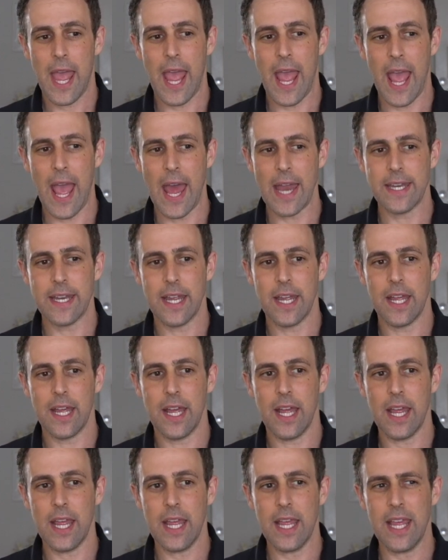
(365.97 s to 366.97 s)
And
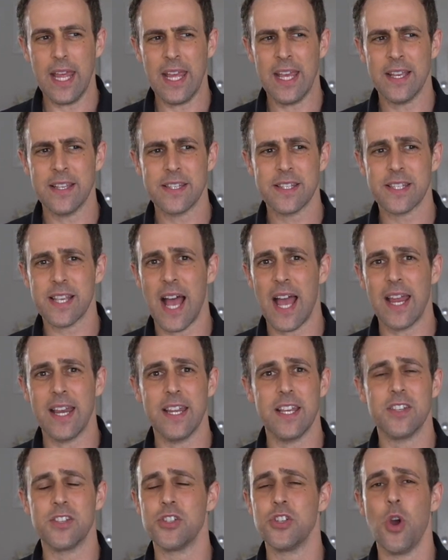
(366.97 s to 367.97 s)
his
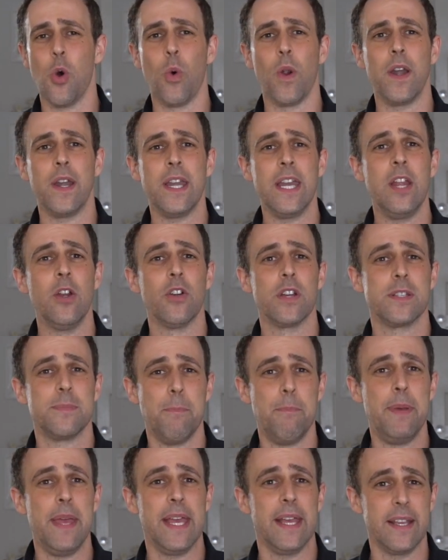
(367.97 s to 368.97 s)
site is nowhere near as
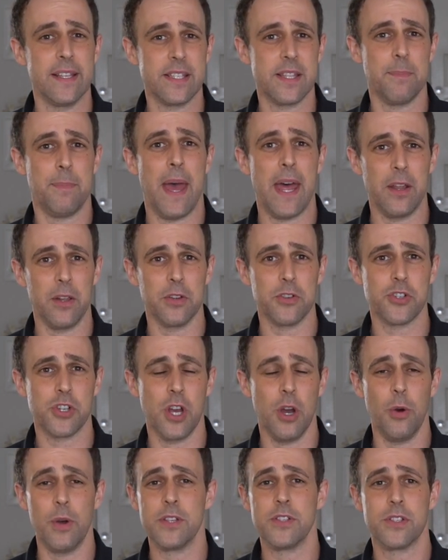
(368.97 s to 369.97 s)
big as the pedal
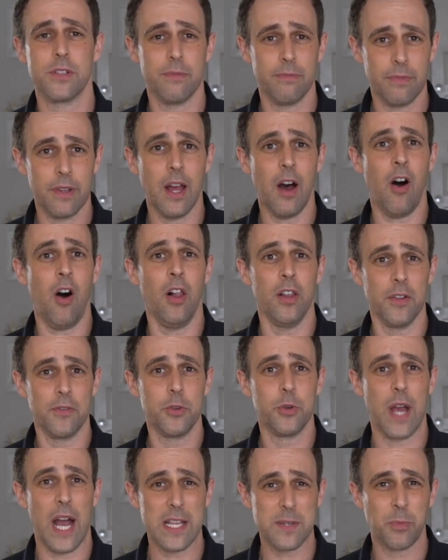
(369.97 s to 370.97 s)
show. As all
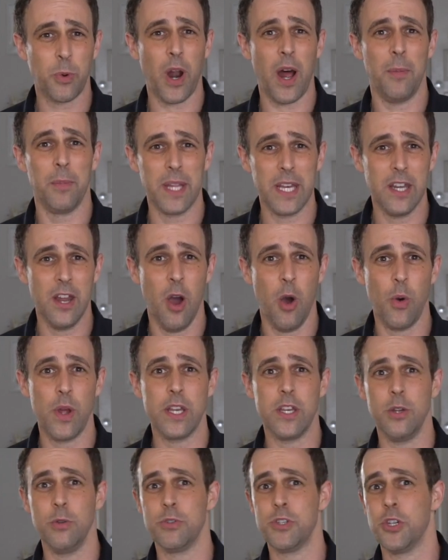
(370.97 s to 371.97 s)
of you guys probably know
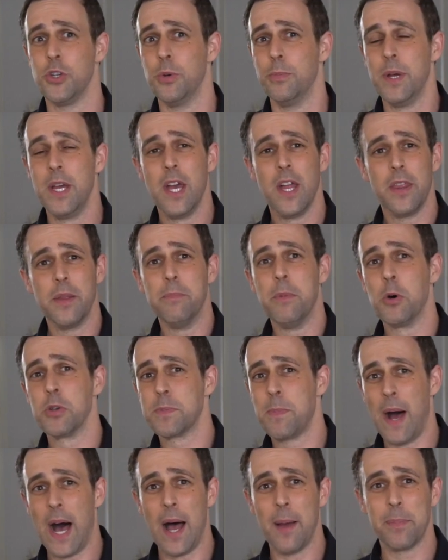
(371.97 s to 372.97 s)
in YouTube, the
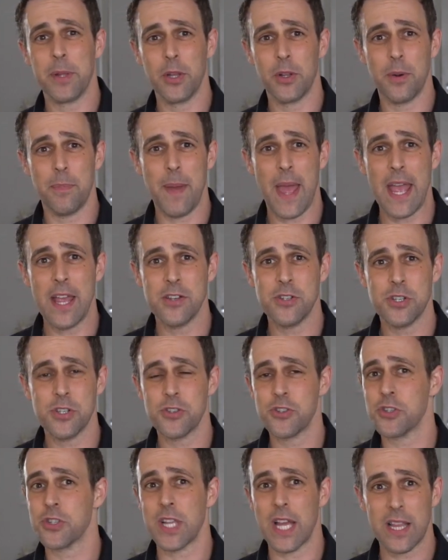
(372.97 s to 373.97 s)
most popular
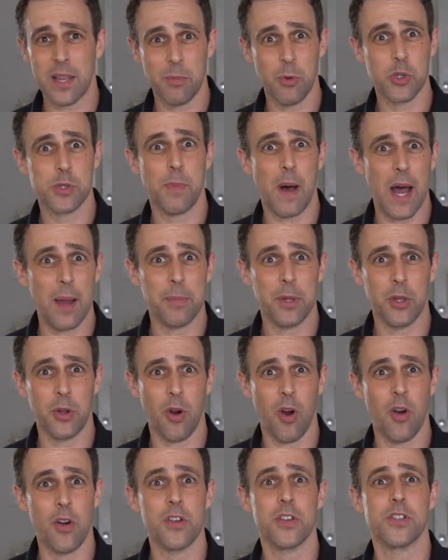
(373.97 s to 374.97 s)
pages, just like the most
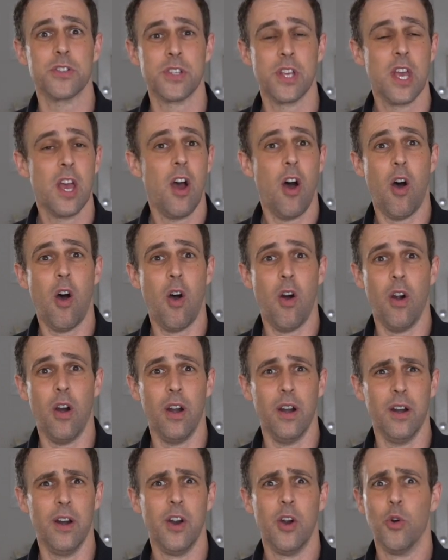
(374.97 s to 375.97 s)
popular artists,
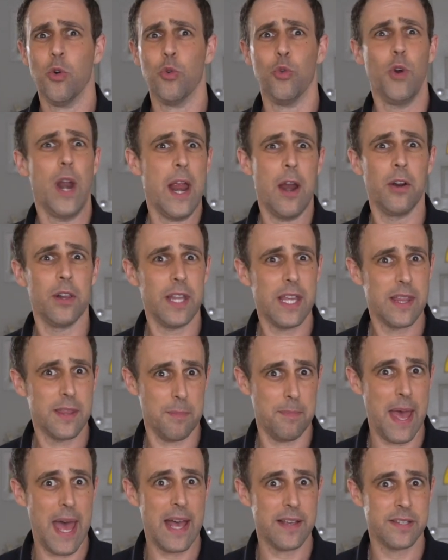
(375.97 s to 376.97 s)
are rarely
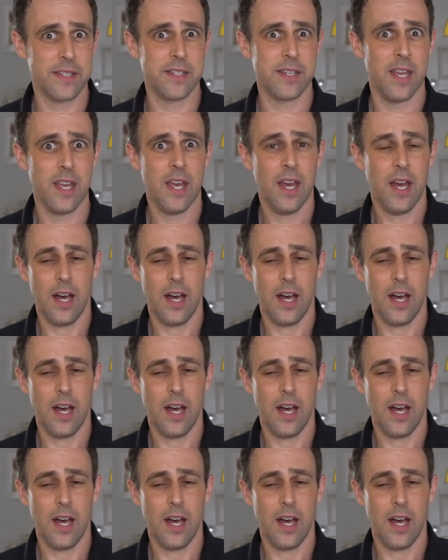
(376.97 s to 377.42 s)
the best.